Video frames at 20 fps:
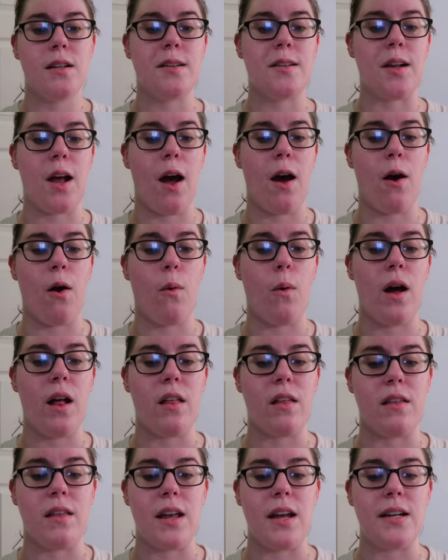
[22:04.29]
So
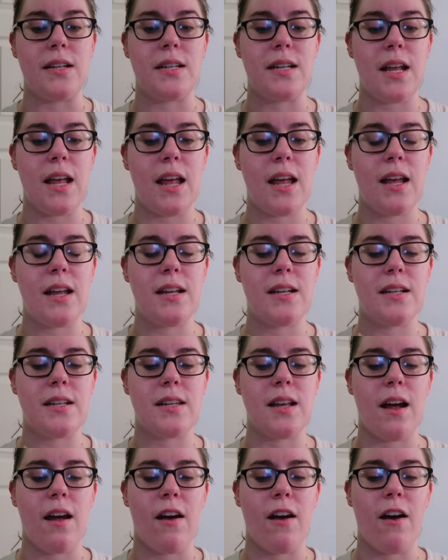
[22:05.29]
this
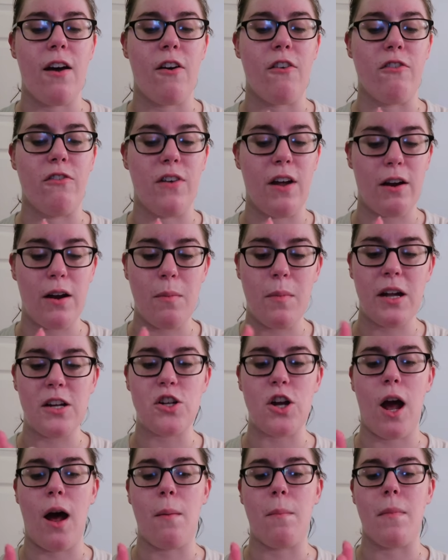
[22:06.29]
is very
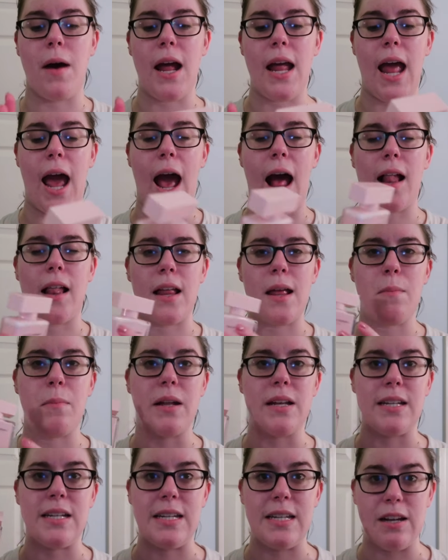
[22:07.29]
much up my alley,
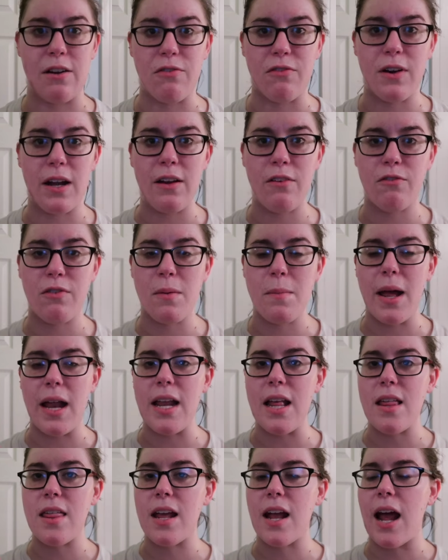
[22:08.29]
but different from
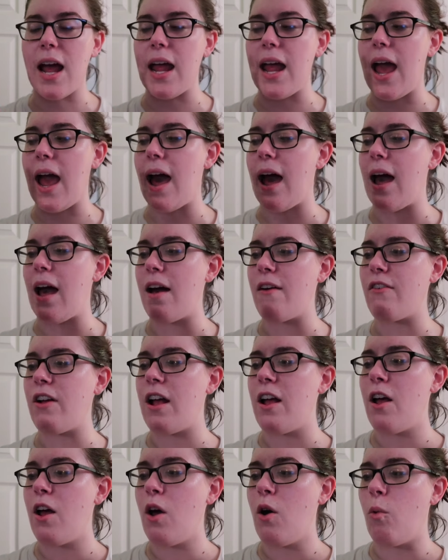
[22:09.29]
anything I have,